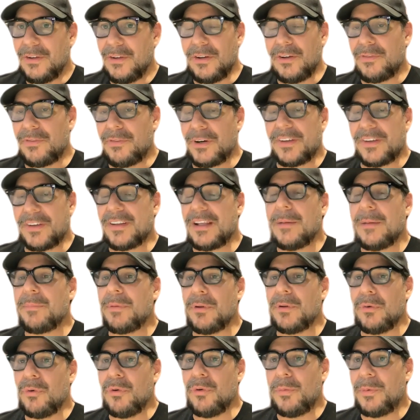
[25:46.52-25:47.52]
For
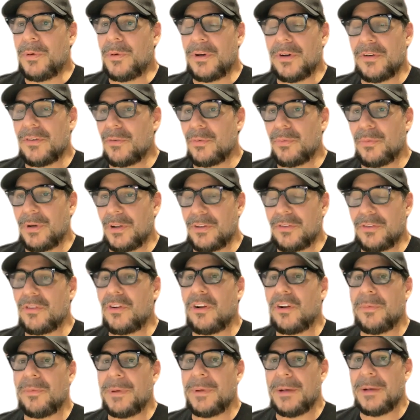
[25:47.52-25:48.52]
example, Uber's was
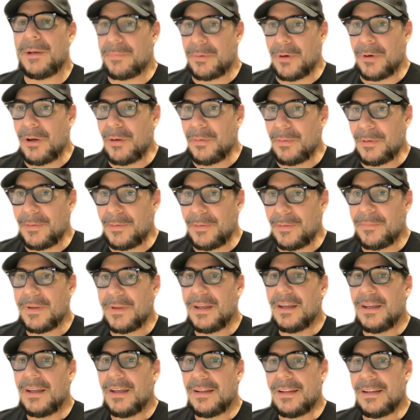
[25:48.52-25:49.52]
solving a problem
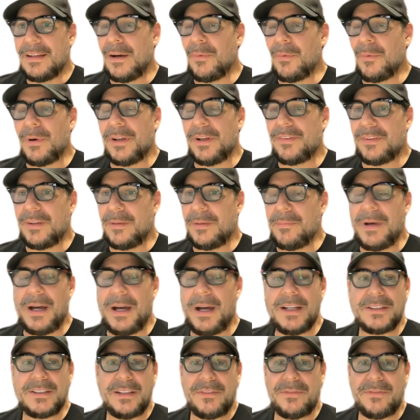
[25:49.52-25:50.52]
that was,
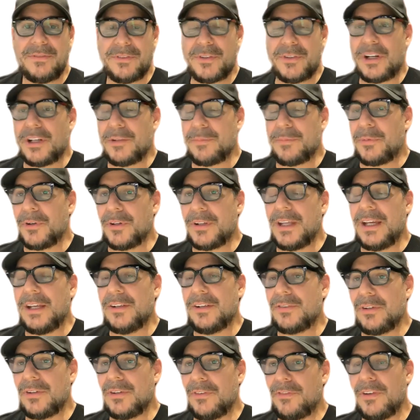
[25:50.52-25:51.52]
imagine
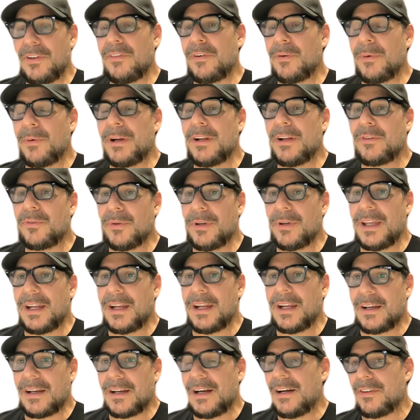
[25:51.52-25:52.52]
transportation. If you ever wanted to get
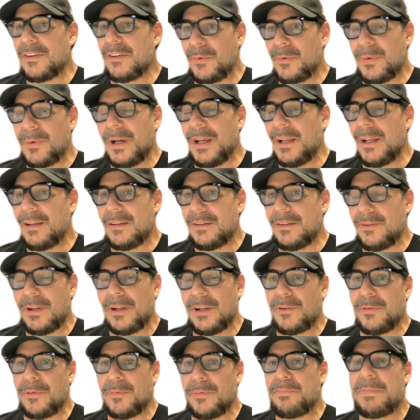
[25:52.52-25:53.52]
a car to rent, you
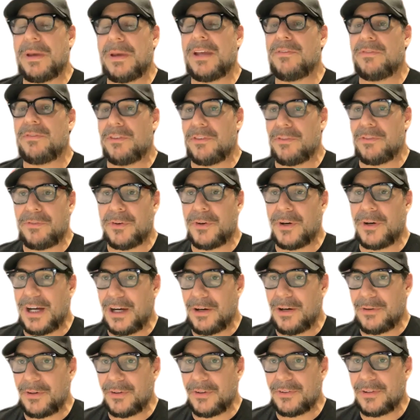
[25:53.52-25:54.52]
had to pay for 4
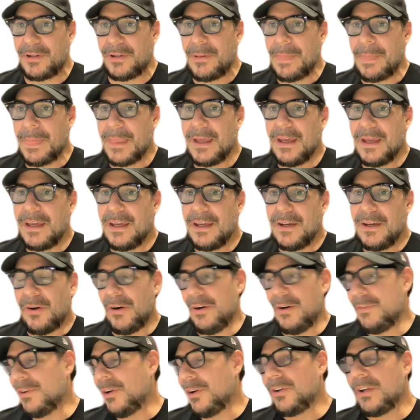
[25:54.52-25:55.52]
hours,
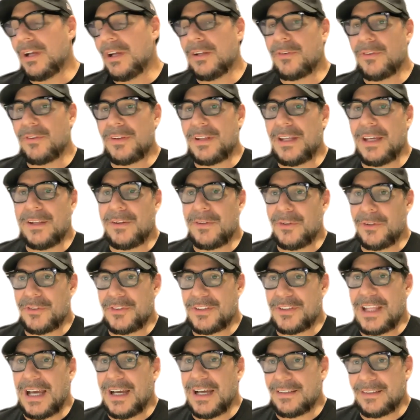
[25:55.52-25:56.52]
or not, you had to take those
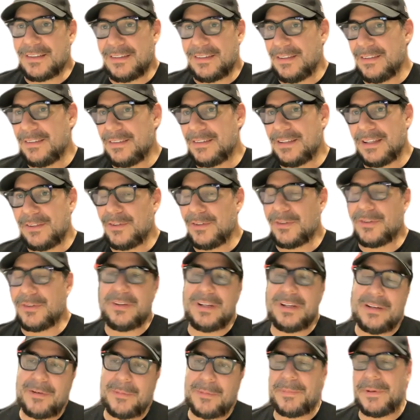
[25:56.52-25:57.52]
taxis that you could
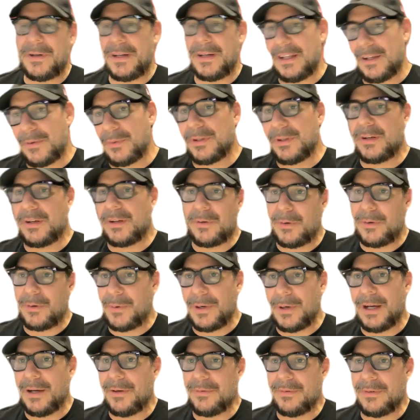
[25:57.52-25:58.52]
never predict when they were
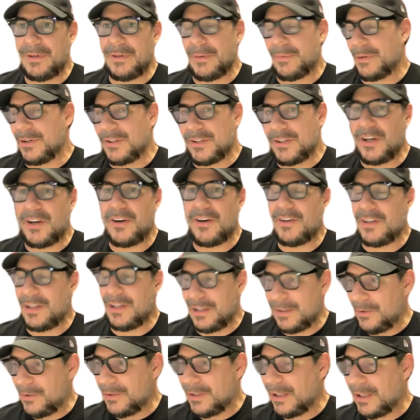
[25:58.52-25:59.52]
around, they were dirty
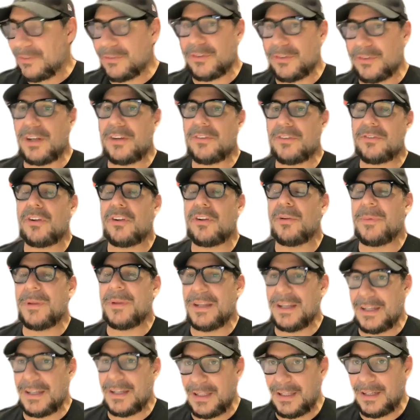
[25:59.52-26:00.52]
and all that. So they're
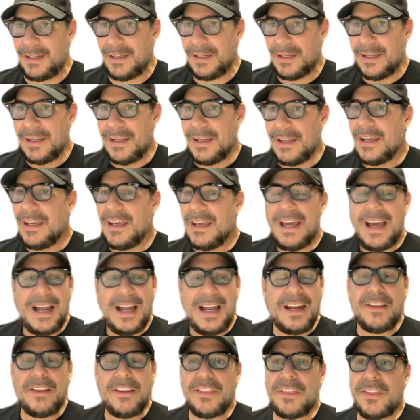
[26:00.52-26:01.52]
solving a need.
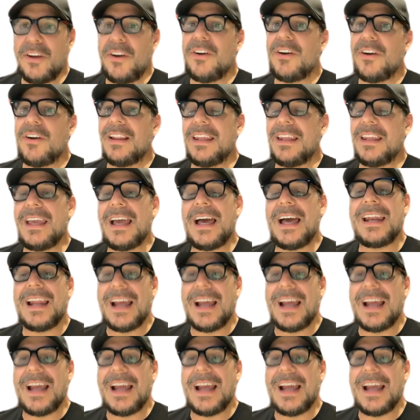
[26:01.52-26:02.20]
And then thirdly, and